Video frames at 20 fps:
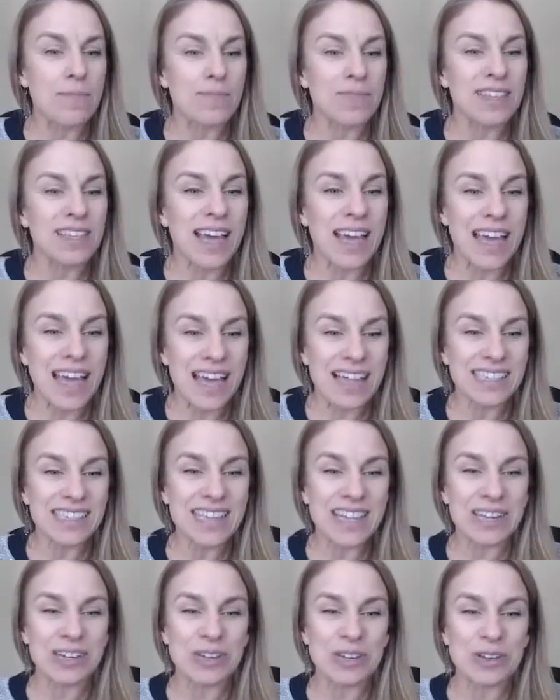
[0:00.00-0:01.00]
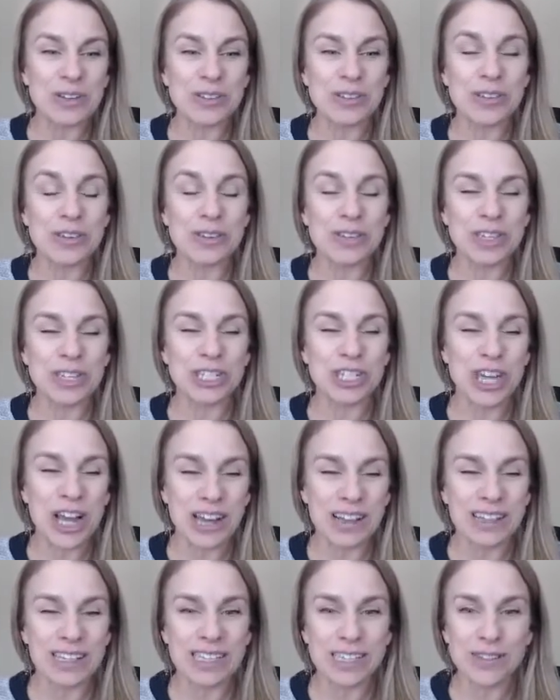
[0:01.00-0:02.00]
Diane saying, do you use a
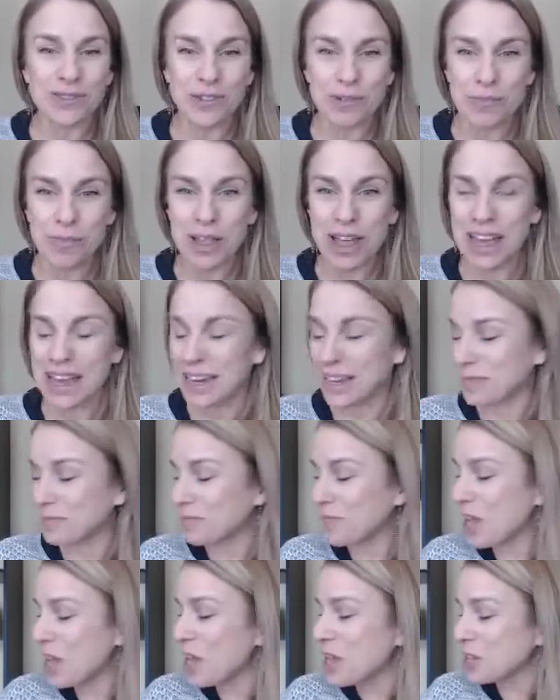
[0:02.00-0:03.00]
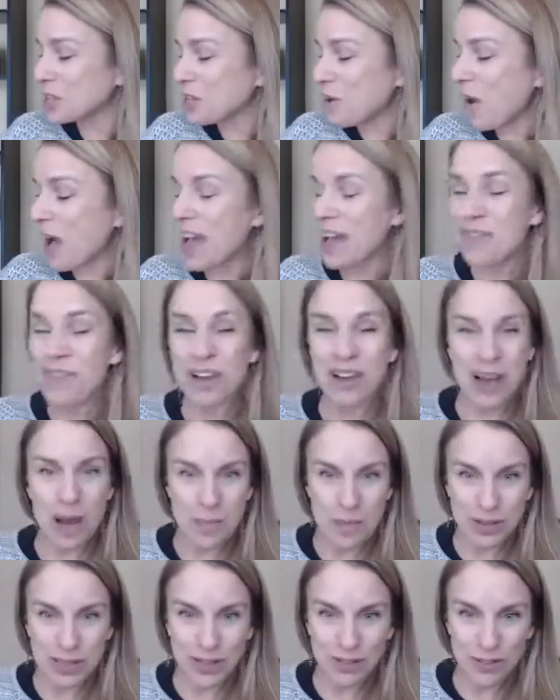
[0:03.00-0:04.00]
checklist for planning? So I have a
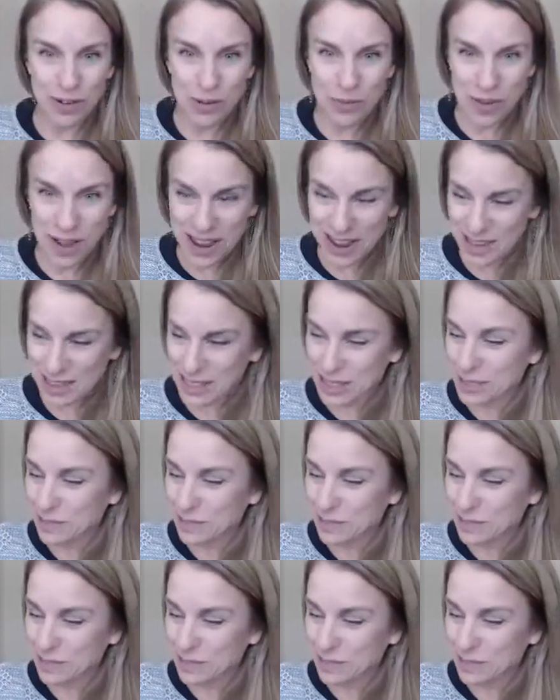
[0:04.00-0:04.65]
couple different ways,